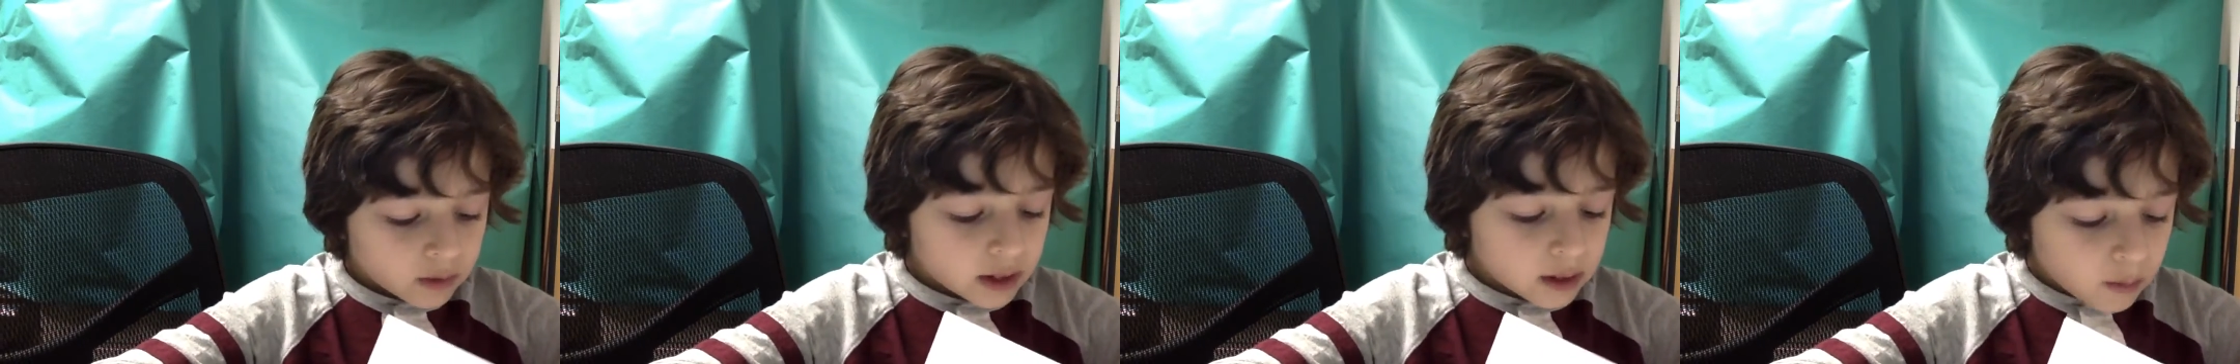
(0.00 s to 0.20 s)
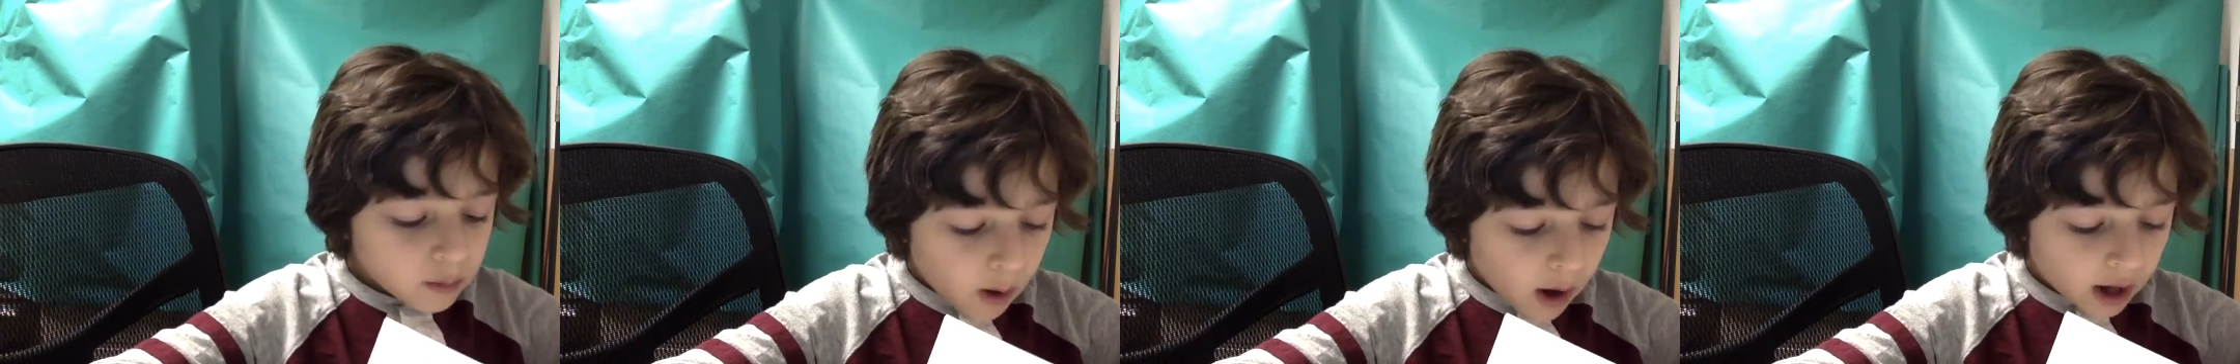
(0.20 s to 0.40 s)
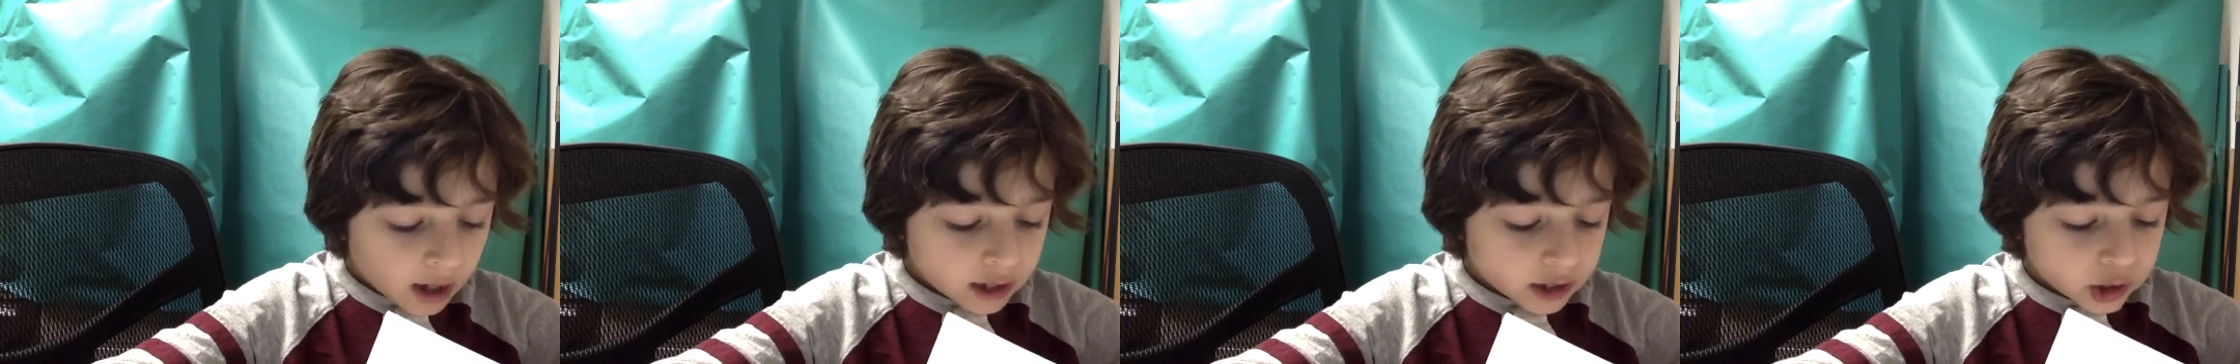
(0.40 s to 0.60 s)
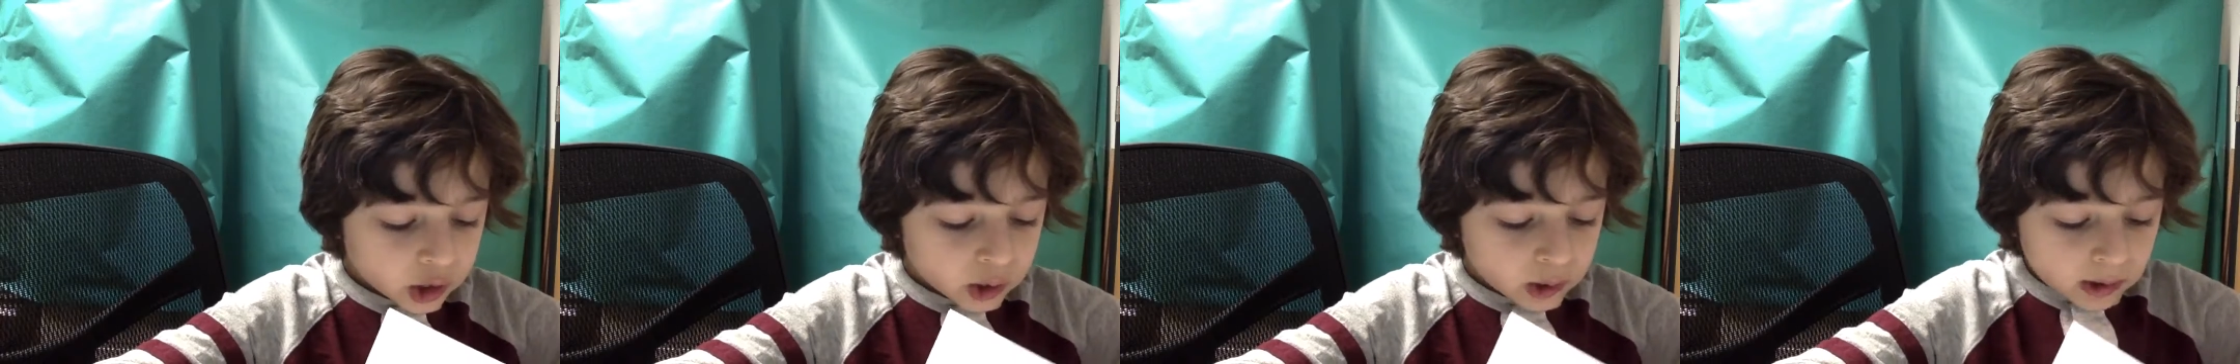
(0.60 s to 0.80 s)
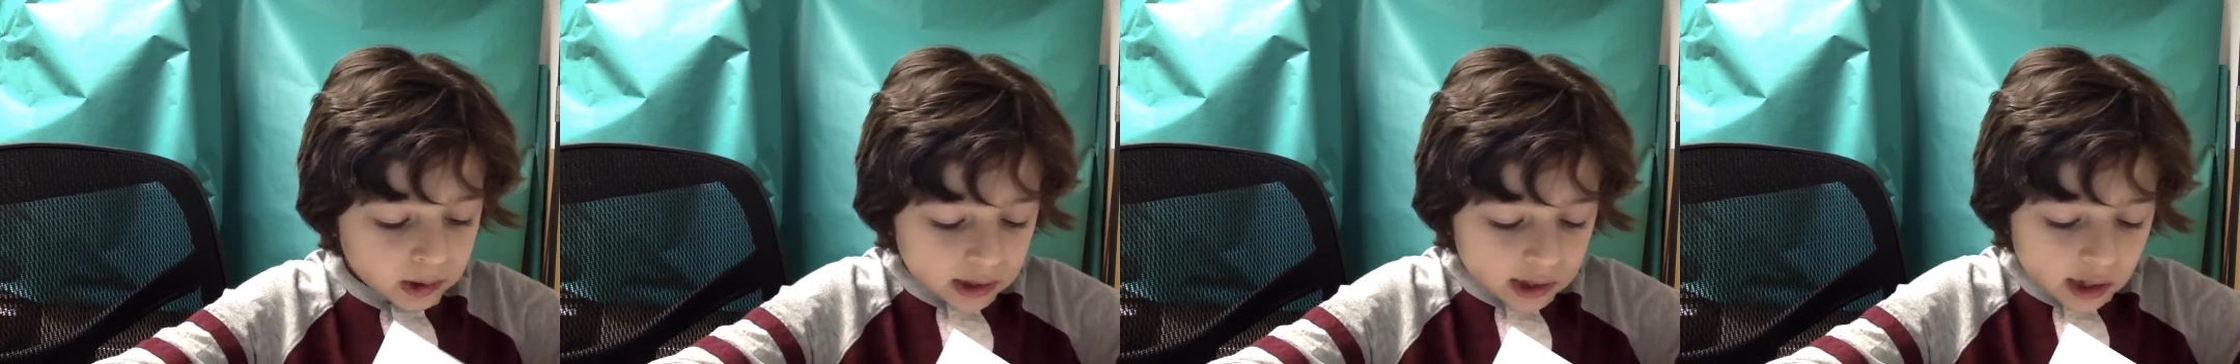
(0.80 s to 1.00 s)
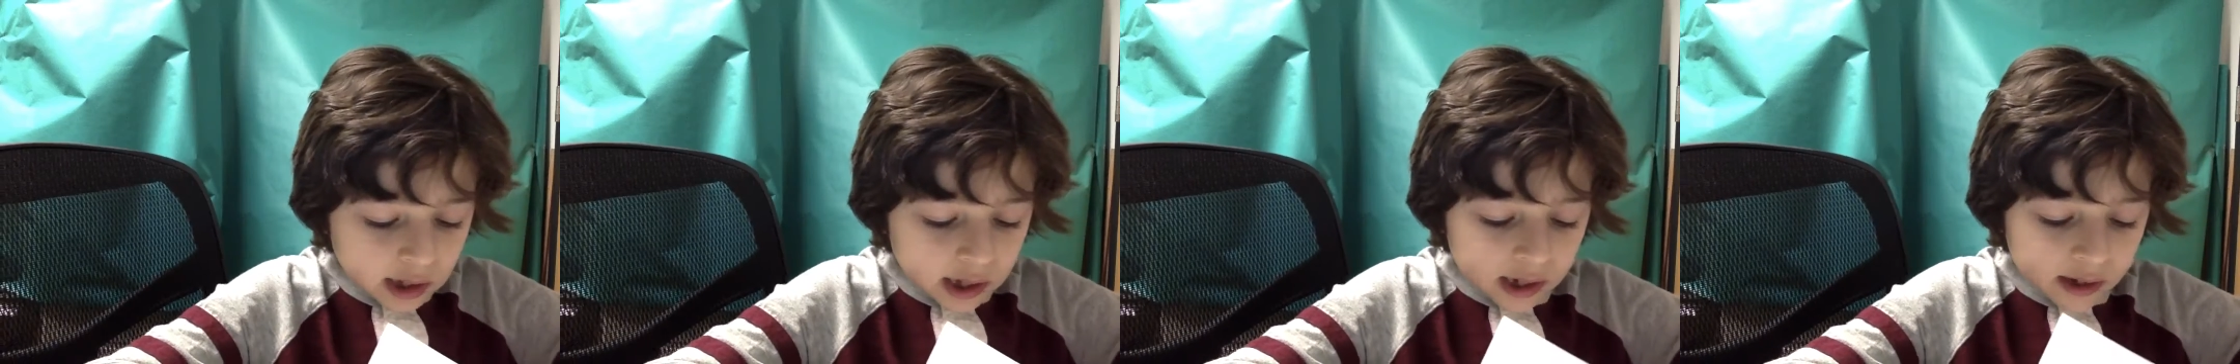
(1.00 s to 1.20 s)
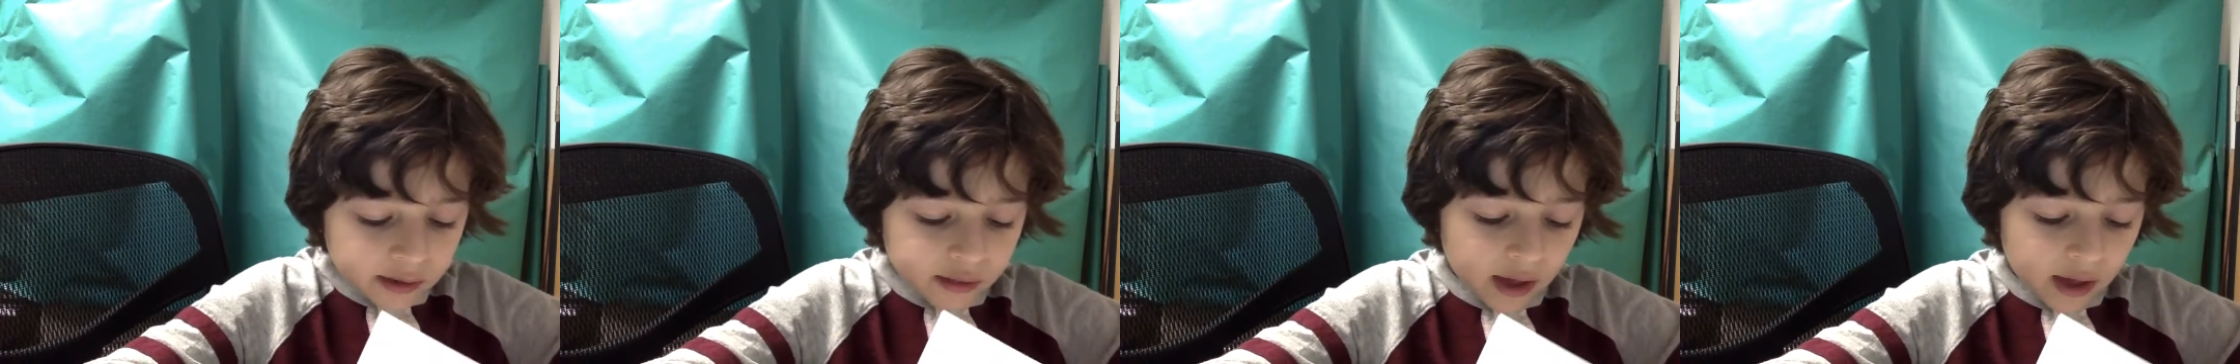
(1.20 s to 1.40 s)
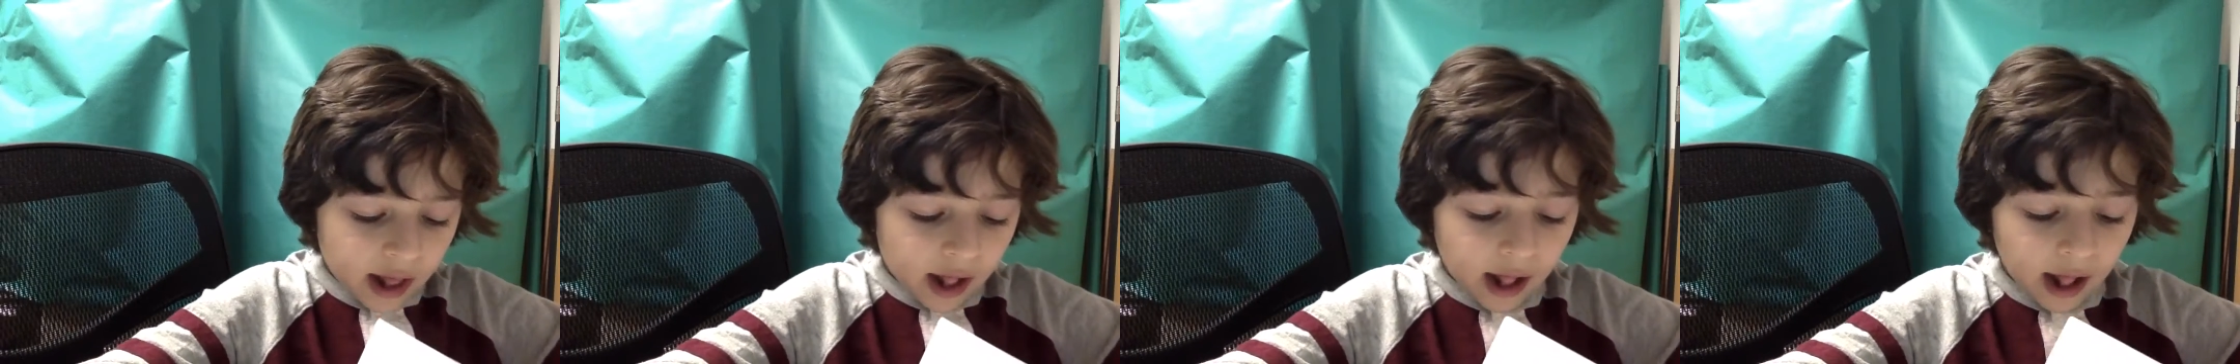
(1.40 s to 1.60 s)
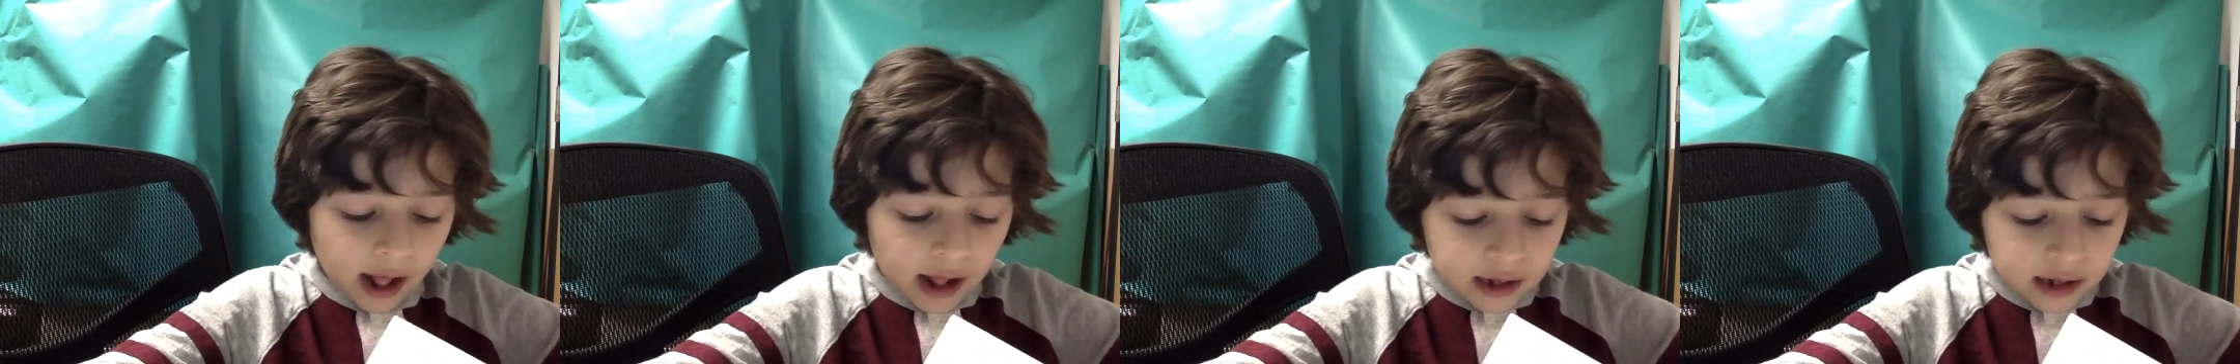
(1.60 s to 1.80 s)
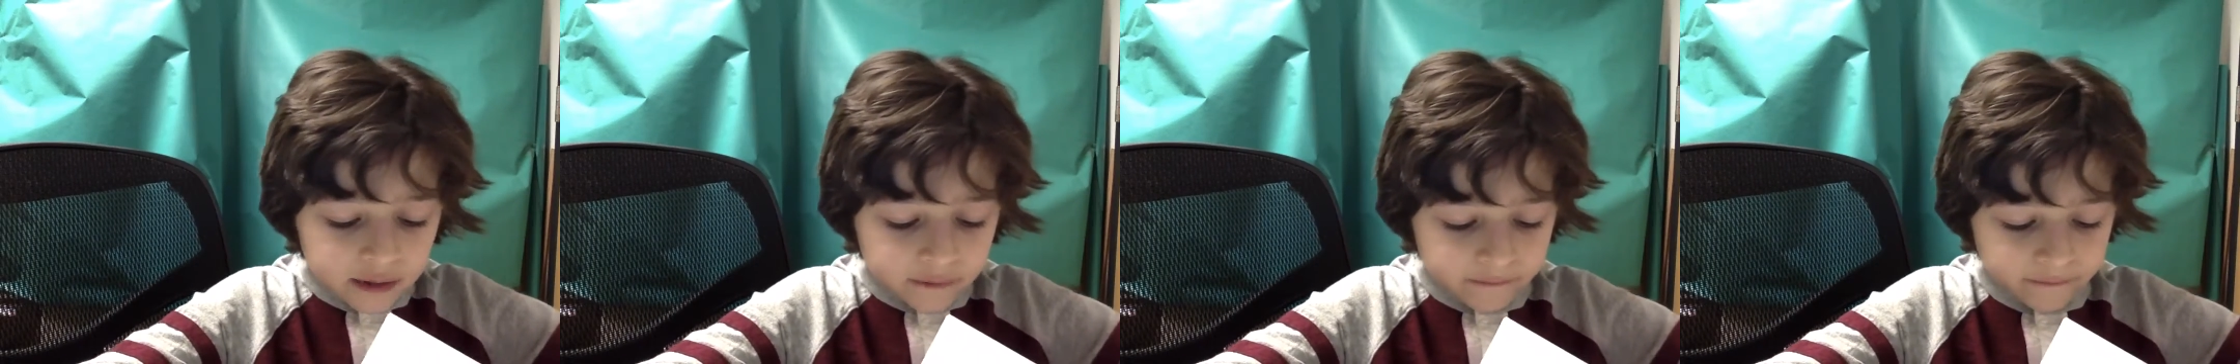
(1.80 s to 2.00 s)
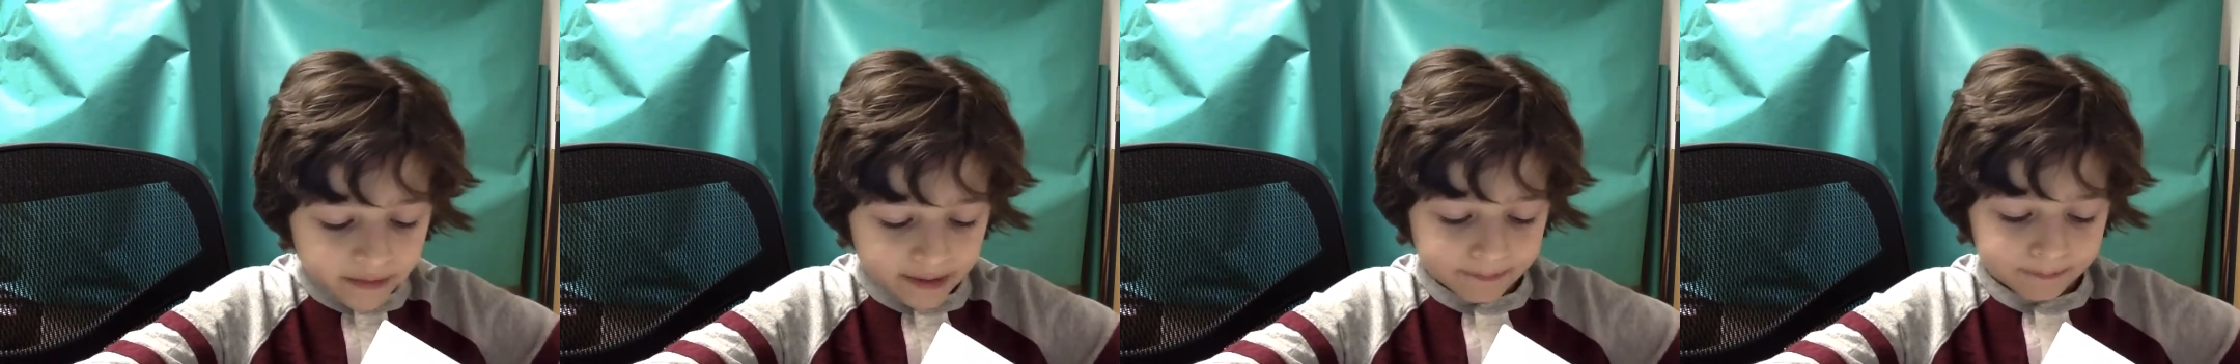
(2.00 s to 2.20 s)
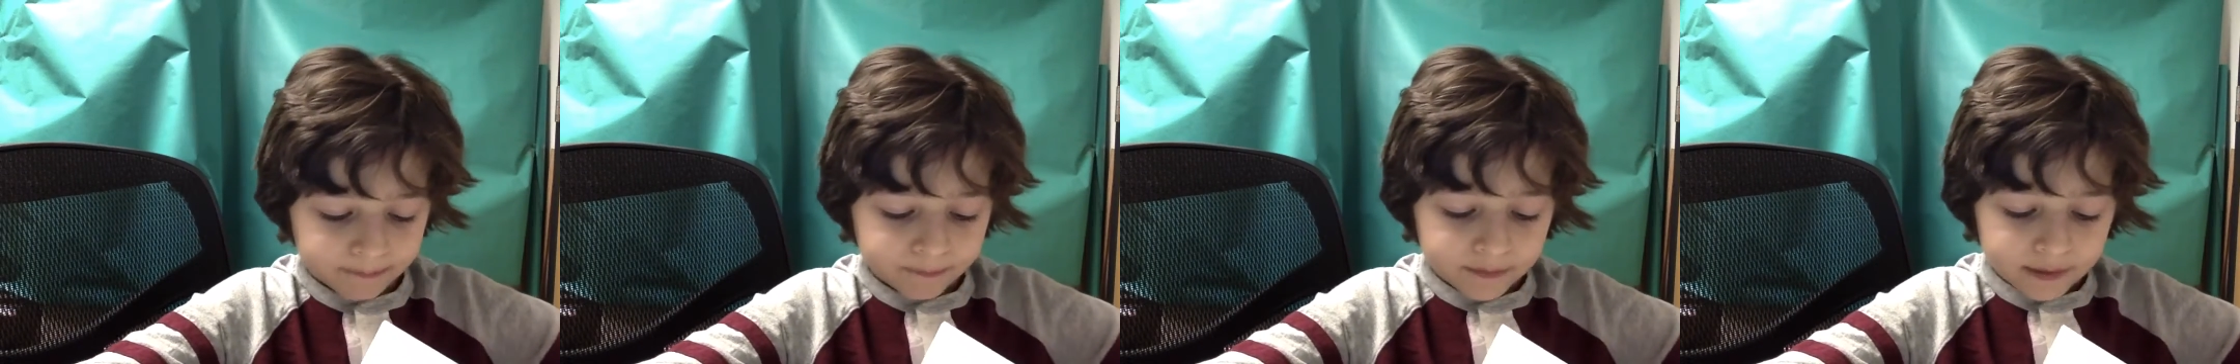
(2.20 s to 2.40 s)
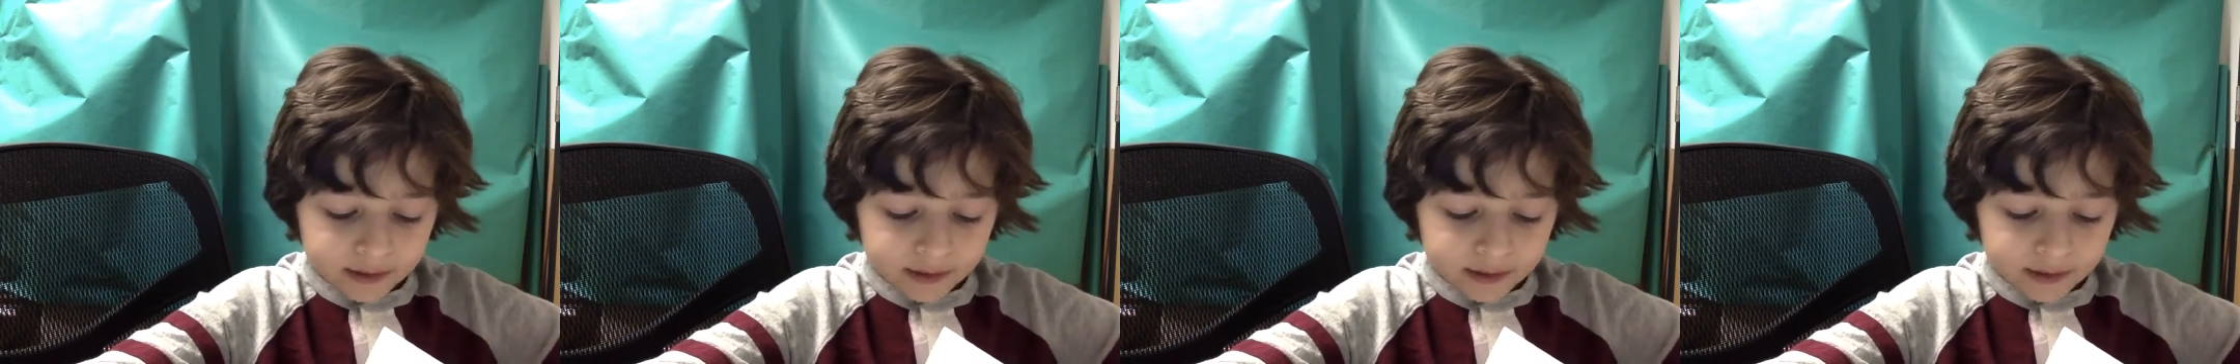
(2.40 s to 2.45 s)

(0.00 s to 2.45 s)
want to learn the elephant,"